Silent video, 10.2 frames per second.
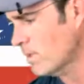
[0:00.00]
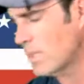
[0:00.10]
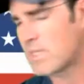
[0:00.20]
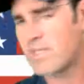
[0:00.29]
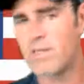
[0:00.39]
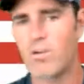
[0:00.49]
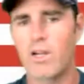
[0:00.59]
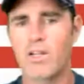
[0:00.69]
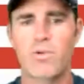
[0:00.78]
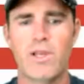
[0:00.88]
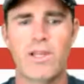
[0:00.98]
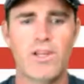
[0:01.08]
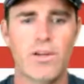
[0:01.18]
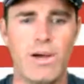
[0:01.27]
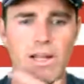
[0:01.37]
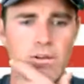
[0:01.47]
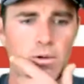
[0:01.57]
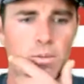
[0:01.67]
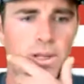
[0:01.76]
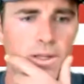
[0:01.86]
Let's see what else we can do. I know
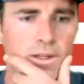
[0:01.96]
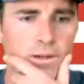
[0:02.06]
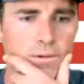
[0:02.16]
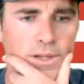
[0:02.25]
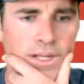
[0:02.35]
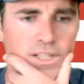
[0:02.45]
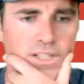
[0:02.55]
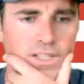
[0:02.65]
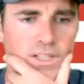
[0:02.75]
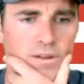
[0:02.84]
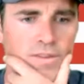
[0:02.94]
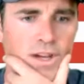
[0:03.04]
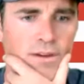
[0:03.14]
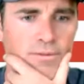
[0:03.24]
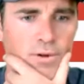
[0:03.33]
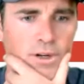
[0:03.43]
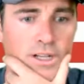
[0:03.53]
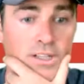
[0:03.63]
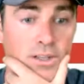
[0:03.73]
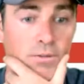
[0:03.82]
what we can do. We got just enough time for it.
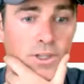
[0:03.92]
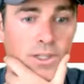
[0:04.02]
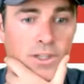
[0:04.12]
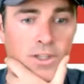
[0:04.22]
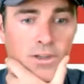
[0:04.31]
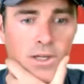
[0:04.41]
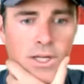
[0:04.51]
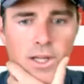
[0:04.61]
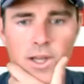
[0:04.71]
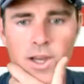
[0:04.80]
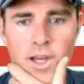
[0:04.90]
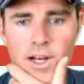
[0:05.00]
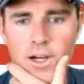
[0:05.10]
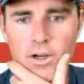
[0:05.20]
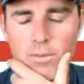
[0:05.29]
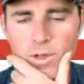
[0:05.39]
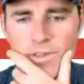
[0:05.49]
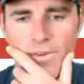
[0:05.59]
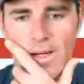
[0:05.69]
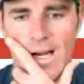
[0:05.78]
I said we were going to do it, and I almost
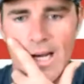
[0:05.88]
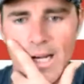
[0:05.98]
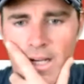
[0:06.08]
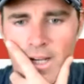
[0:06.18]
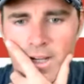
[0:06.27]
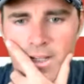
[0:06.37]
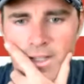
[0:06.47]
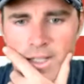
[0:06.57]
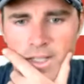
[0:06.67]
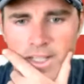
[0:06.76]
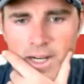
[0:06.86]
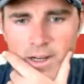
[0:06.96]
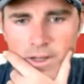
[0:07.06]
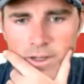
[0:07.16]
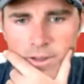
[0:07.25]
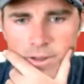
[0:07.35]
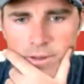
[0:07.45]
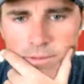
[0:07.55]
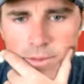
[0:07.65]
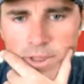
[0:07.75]
forgot. Karen
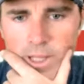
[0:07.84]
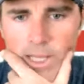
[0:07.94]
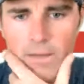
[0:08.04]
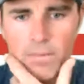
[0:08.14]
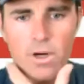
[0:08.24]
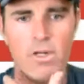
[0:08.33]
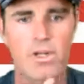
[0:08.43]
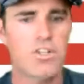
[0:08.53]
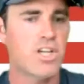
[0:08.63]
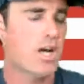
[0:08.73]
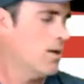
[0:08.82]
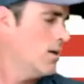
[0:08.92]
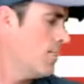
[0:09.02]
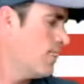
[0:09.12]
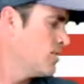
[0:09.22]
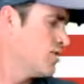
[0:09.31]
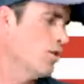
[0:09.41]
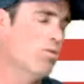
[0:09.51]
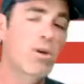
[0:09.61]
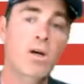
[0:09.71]
would be like, come on, Coach John.
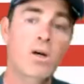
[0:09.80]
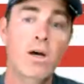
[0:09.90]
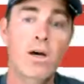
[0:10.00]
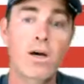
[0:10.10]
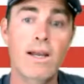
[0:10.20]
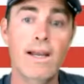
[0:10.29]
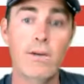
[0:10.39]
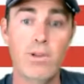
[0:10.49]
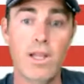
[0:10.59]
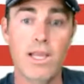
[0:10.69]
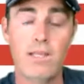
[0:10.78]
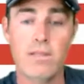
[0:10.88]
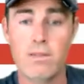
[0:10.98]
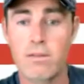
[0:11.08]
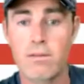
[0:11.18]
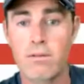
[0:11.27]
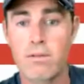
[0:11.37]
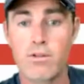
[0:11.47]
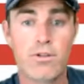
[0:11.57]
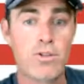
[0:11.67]
So airplanes,
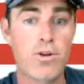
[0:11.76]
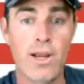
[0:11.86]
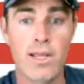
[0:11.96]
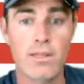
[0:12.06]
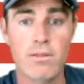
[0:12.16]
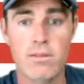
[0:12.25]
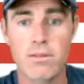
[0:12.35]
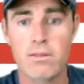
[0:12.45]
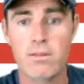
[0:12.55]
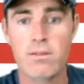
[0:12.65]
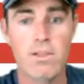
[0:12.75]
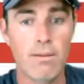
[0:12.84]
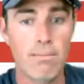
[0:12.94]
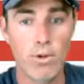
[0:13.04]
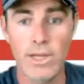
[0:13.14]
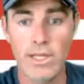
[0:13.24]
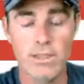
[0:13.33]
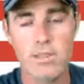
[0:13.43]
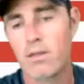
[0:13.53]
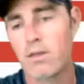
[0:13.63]
trains,
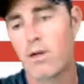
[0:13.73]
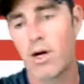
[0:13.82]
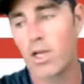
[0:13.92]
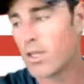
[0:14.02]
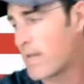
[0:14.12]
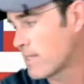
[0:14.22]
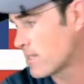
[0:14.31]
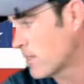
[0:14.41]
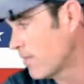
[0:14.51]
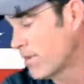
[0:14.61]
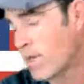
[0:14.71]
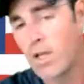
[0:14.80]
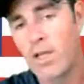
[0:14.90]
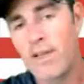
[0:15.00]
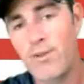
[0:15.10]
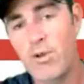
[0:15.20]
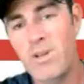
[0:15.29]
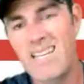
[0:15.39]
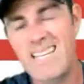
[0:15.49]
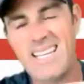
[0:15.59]
submarines, all that stuff. If you
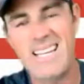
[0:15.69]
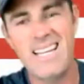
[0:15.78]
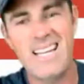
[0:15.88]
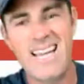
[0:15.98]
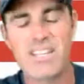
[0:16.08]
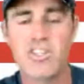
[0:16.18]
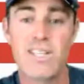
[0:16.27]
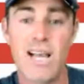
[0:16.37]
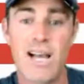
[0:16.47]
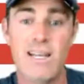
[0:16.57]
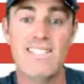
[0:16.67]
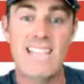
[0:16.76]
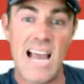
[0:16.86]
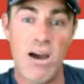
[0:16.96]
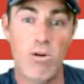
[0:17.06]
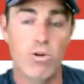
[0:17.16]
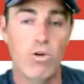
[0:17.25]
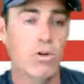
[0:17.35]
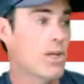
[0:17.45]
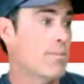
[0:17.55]
need to get an exercise towel
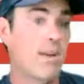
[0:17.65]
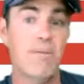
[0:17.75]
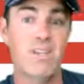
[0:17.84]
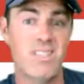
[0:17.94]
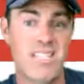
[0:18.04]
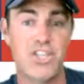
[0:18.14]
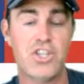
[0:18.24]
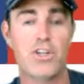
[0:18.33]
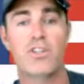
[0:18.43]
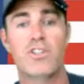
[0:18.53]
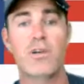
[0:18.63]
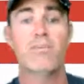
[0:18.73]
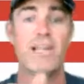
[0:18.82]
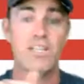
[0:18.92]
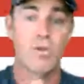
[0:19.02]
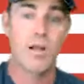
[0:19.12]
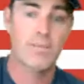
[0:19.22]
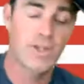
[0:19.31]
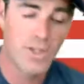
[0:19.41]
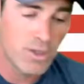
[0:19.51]
or like maybe a t-shirt or something, that's what I'm
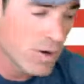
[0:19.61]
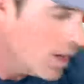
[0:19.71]
going to do.